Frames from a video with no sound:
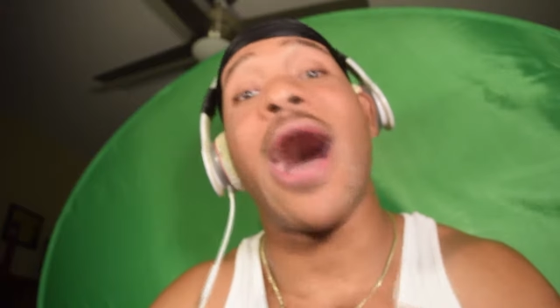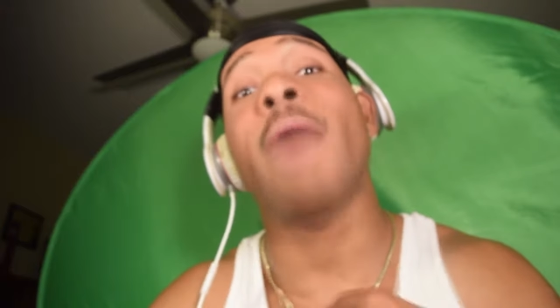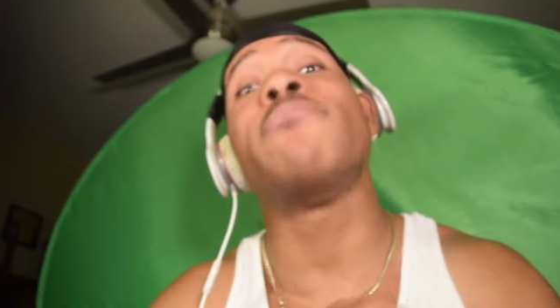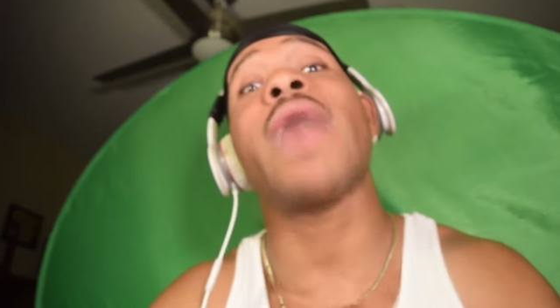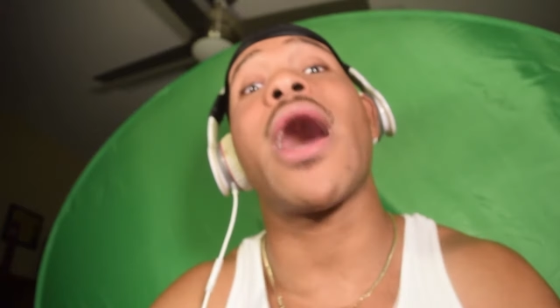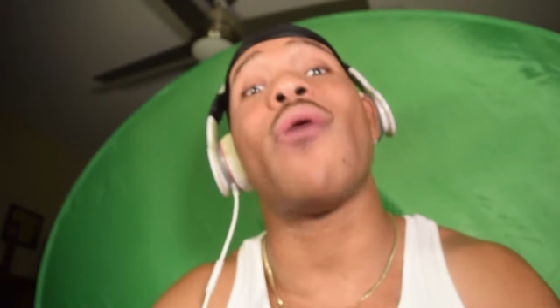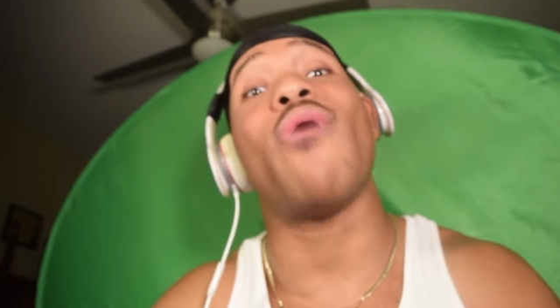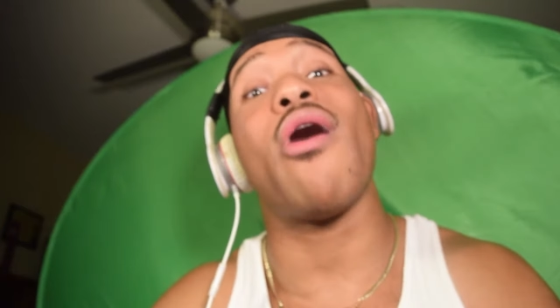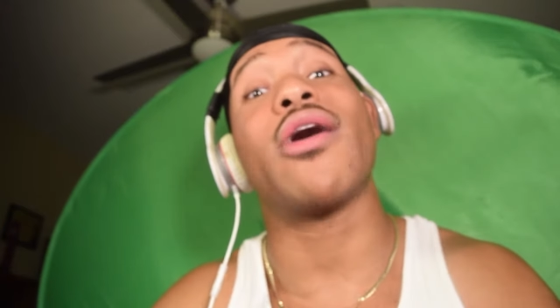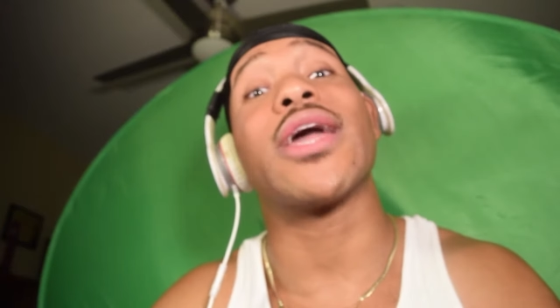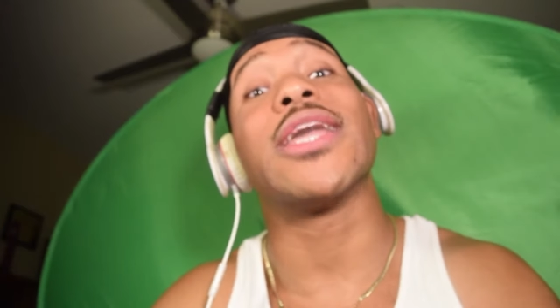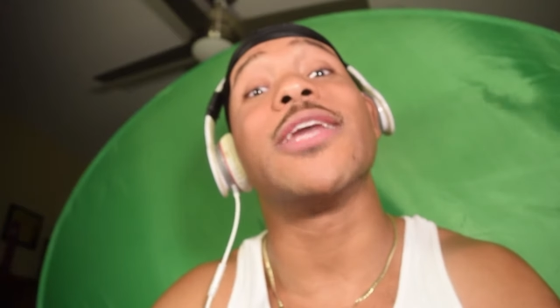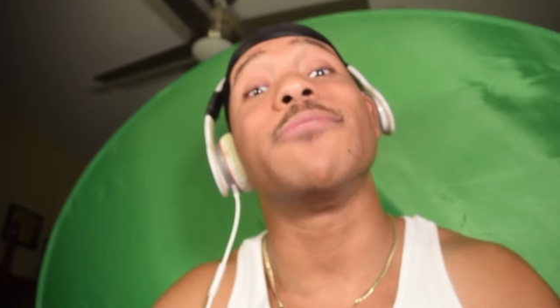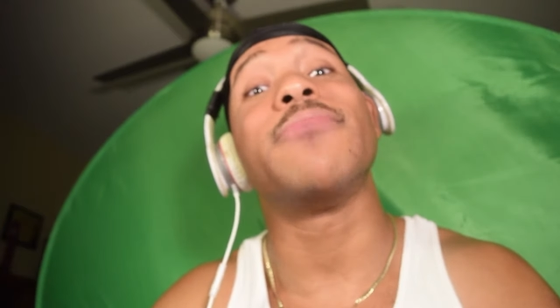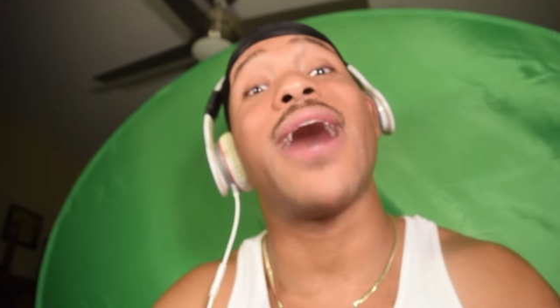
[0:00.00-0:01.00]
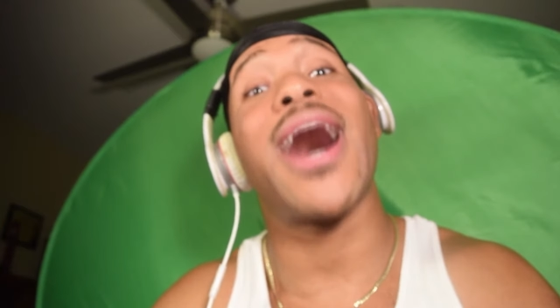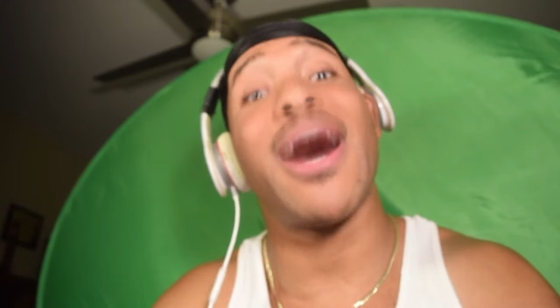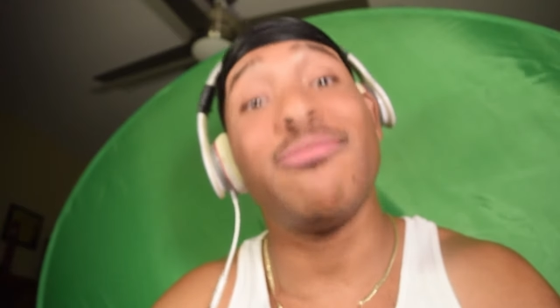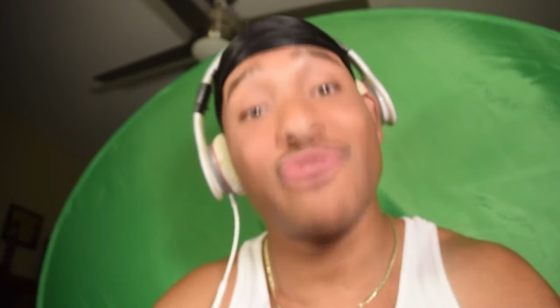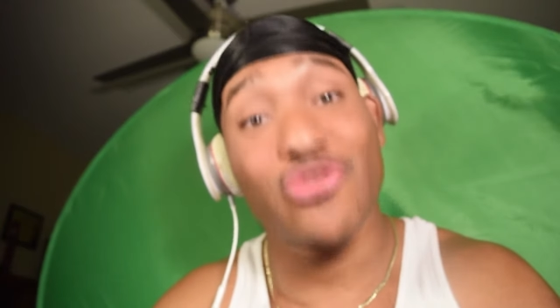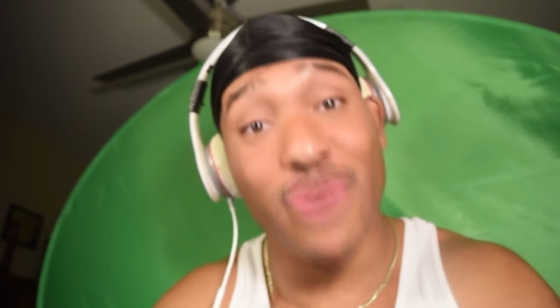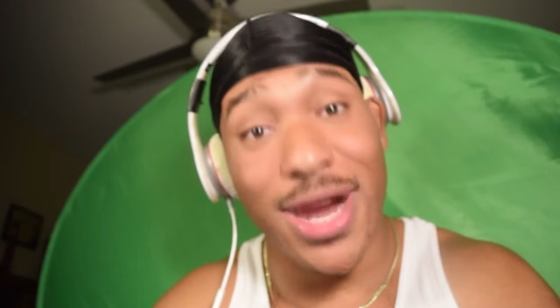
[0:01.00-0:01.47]
I'm not walking.
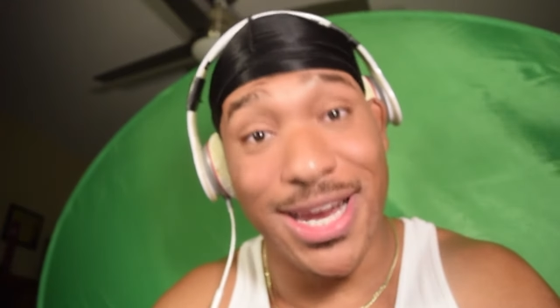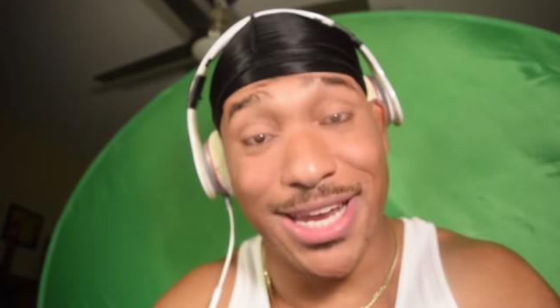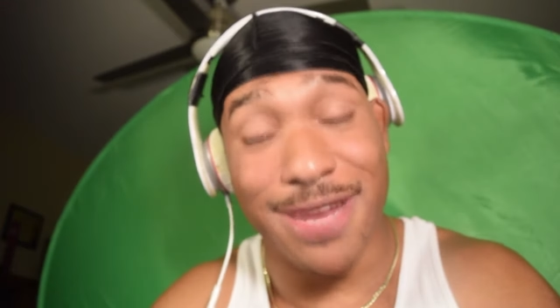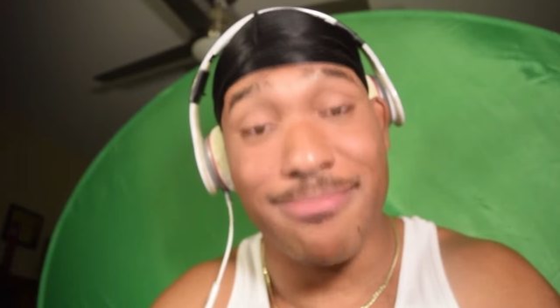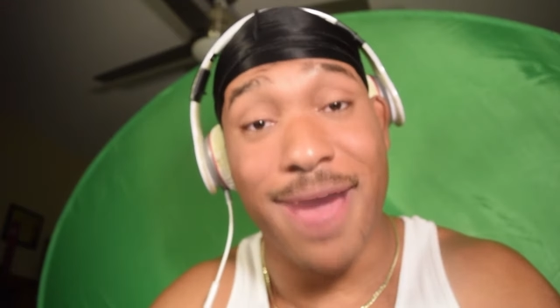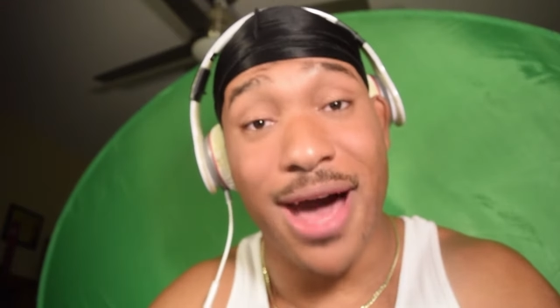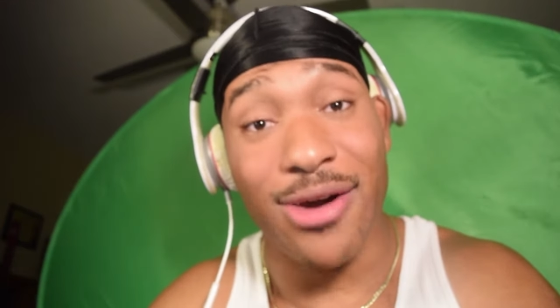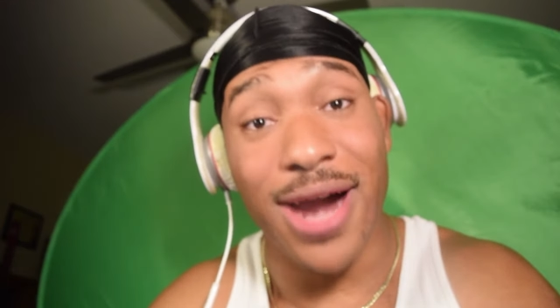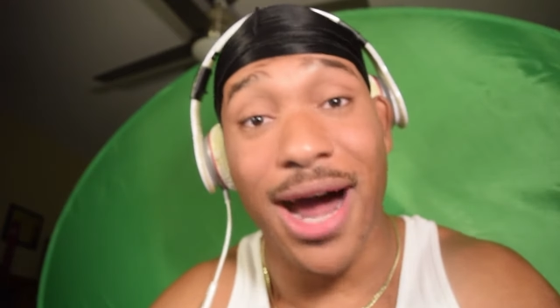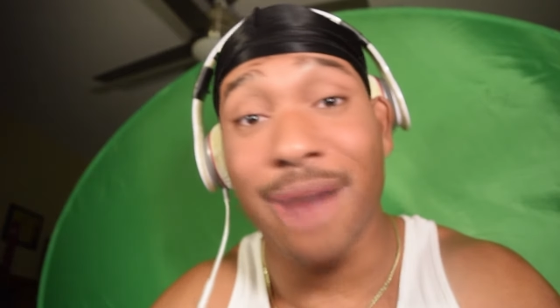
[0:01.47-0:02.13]
I'm striking them out.